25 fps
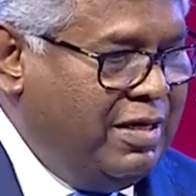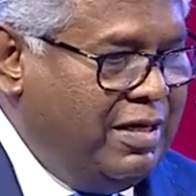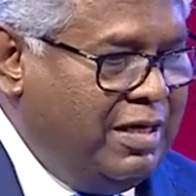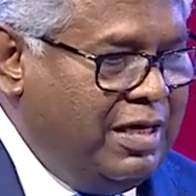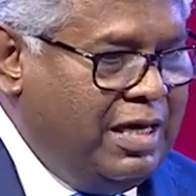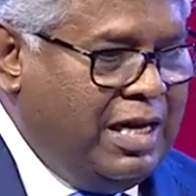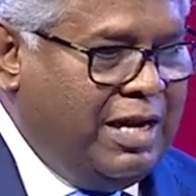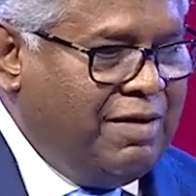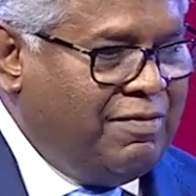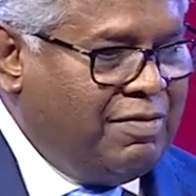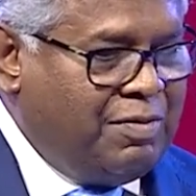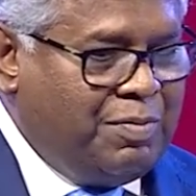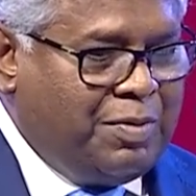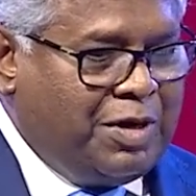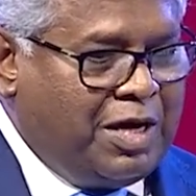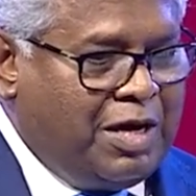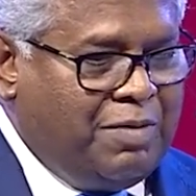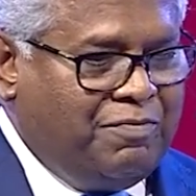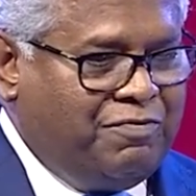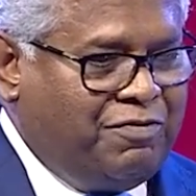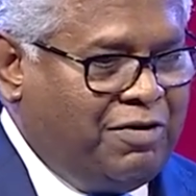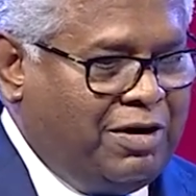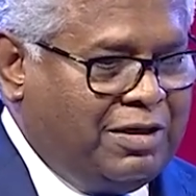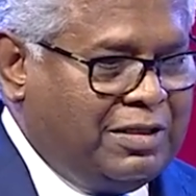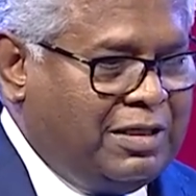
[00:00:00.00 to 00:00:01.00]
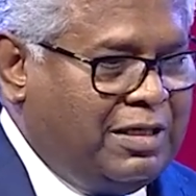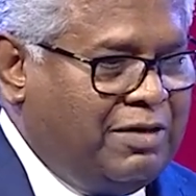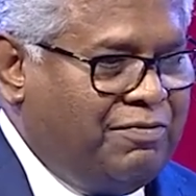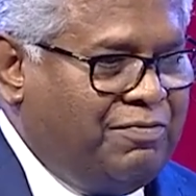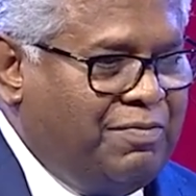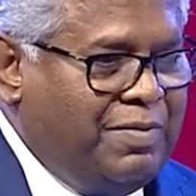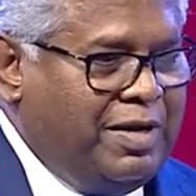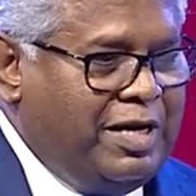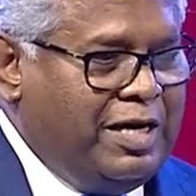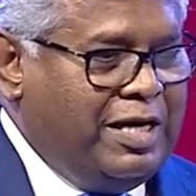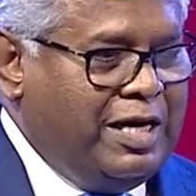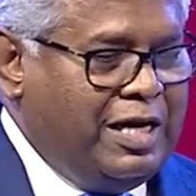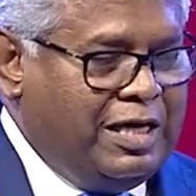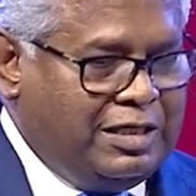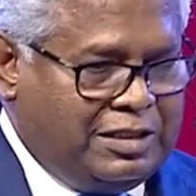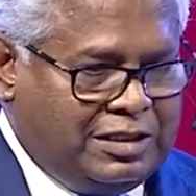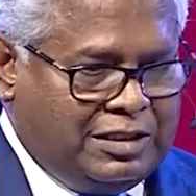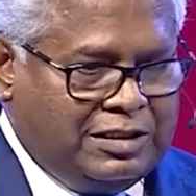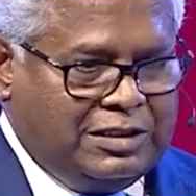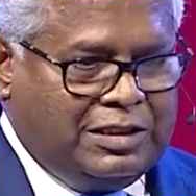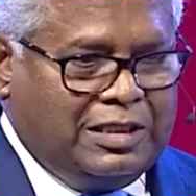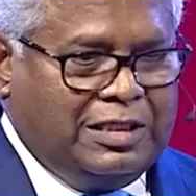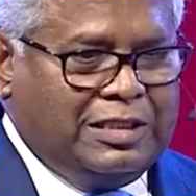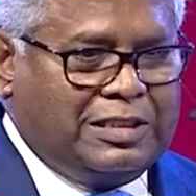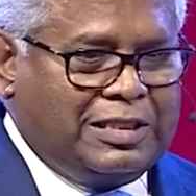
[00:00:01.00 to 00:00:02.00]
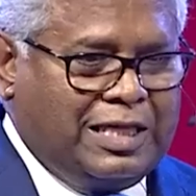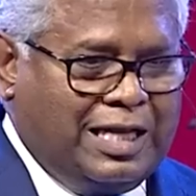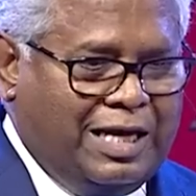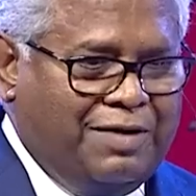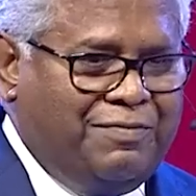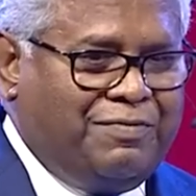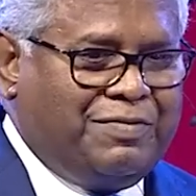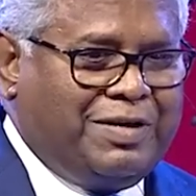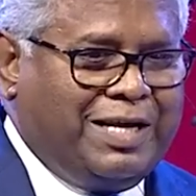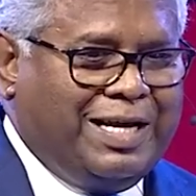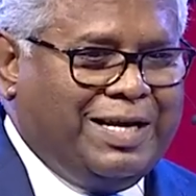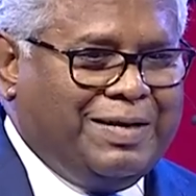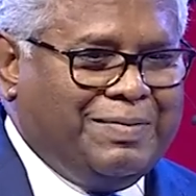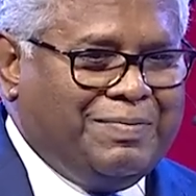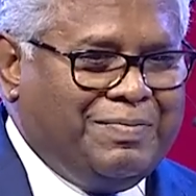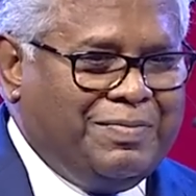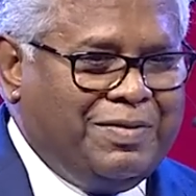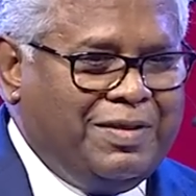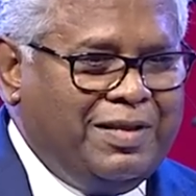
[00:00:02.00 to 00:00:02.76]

He never became father of many nations in his lifetime.